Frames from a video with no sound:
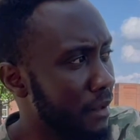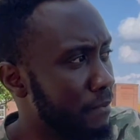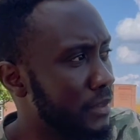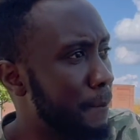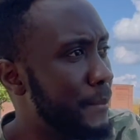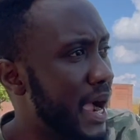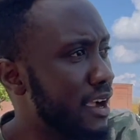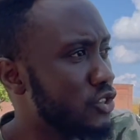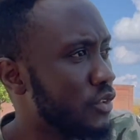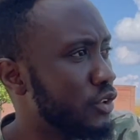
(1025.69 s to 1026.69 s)
the
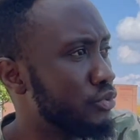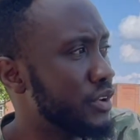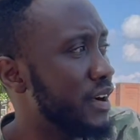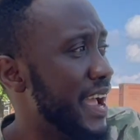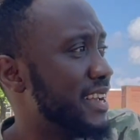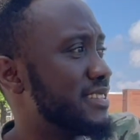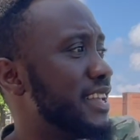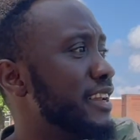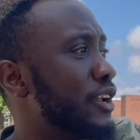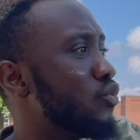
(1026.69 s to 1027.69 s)
banks of the river
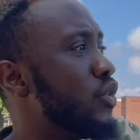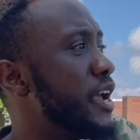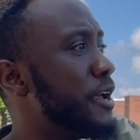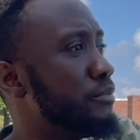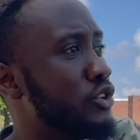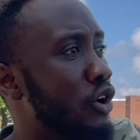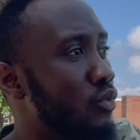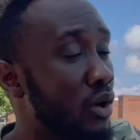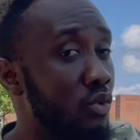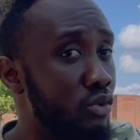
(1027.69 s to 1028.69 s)
extended way beyond
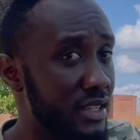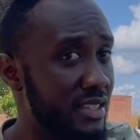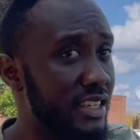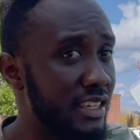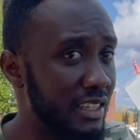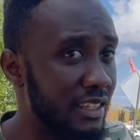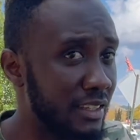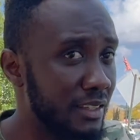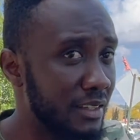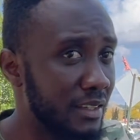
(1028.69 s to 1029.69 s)
what we were seeing.
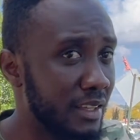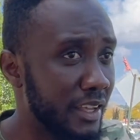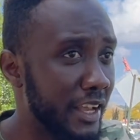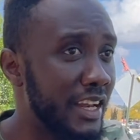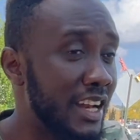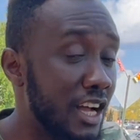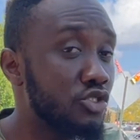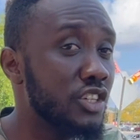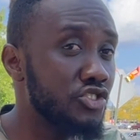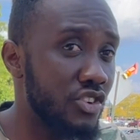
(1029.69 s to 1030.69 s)
It had
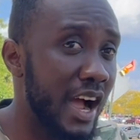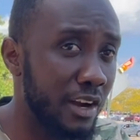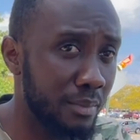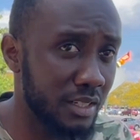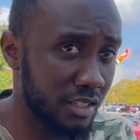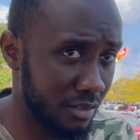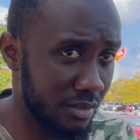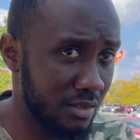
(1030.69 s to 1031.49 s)
actually dried up a little.